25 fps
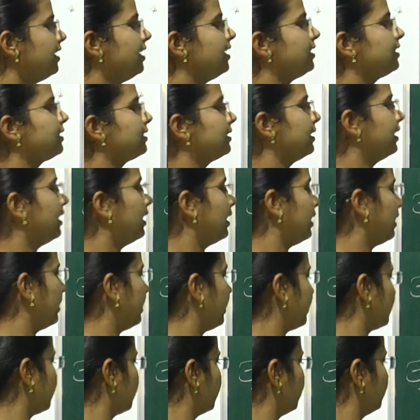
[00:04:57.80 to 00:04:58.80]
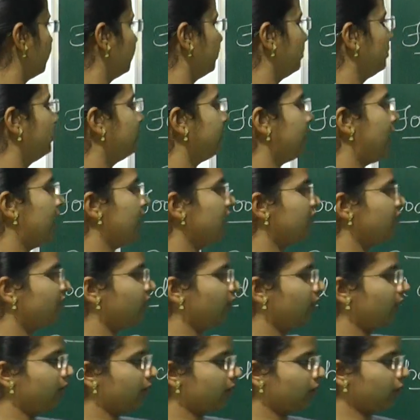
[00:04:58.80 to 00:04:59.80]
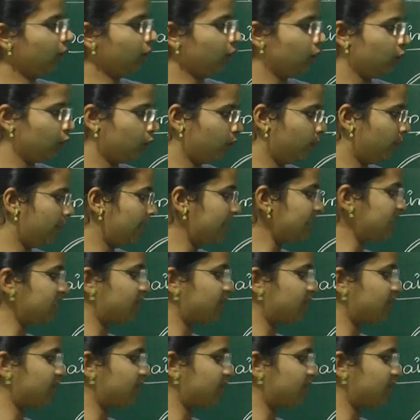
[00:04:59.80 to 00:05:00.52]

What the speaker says: is transferred to humans